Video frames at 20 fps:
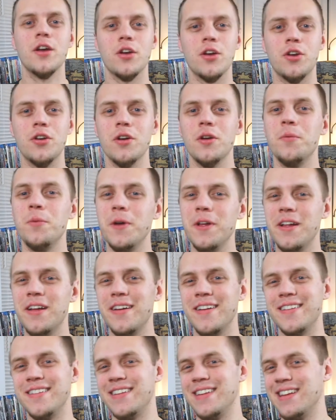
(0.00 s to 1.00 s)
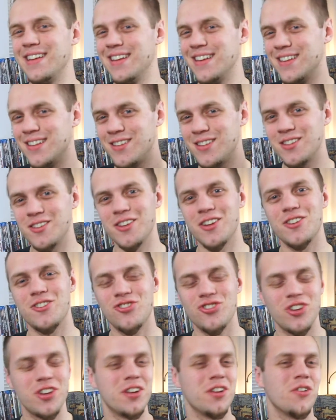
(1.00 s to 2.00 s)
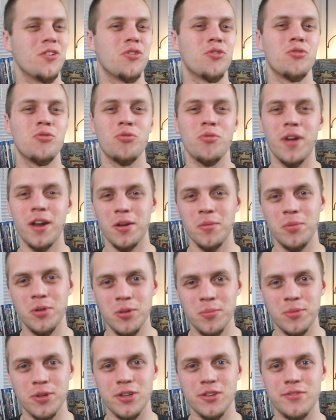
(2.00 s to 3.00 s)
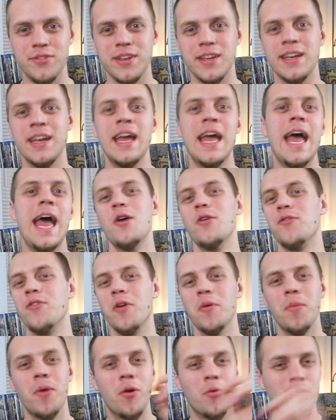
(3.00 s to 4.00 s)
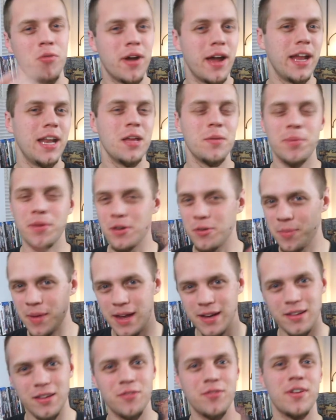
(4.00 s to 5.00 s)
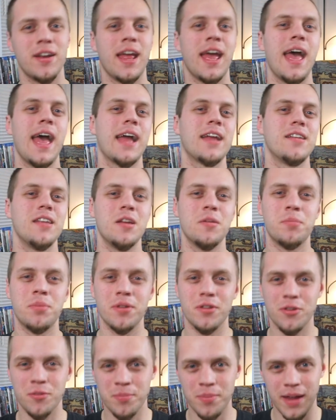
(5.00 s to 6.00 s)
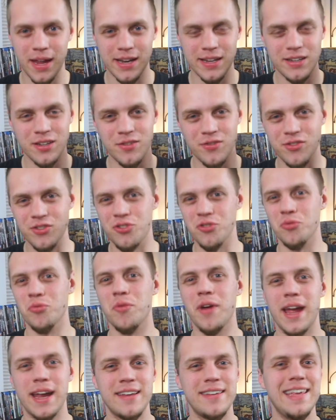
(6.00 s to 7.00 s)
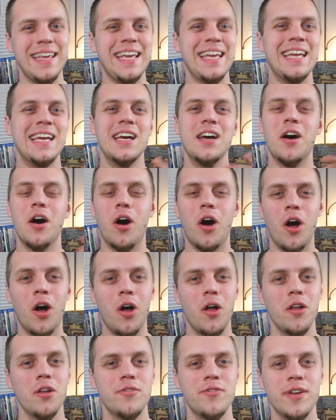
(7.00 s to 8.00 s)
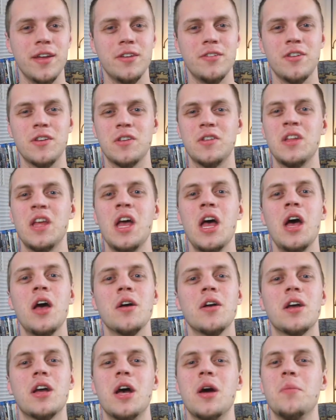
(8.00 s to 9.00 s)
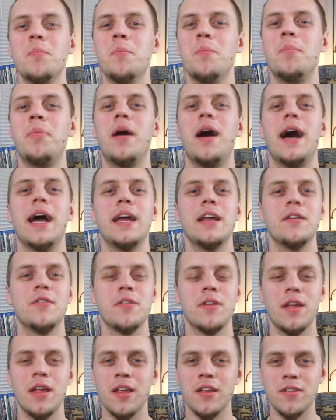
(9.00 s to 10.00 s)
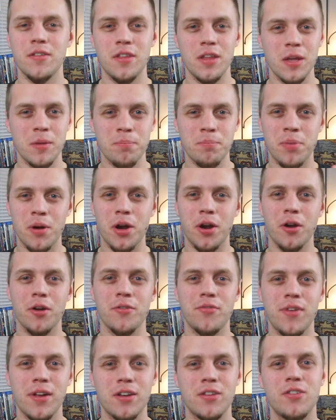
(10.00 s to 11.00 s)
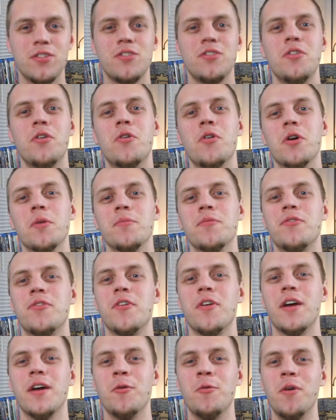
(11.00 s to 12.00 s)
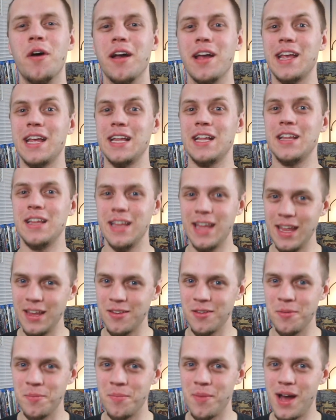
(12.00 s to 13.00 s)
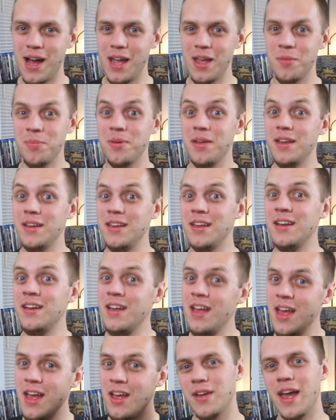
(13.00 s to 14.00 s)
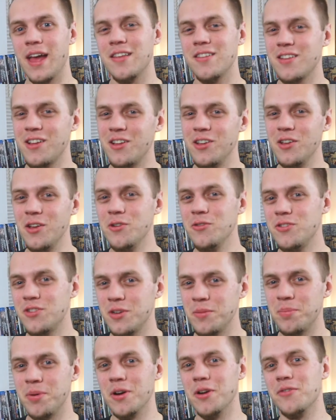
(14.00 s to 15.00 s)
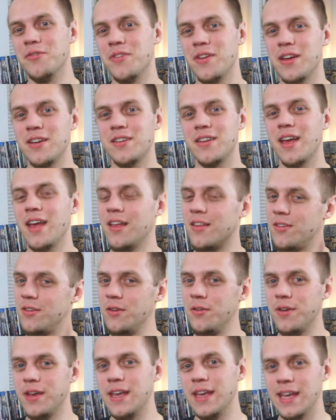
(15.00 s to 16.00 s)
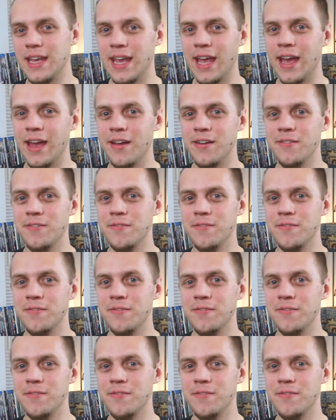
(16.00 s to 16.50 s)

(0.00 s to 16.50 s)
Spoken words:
Good Will Hunting is such an incredible movie from a writing perspective, an acting perspective, directing, all of it just combined is the perfect storm for what is, in my opinion, as close to perfect as you can get.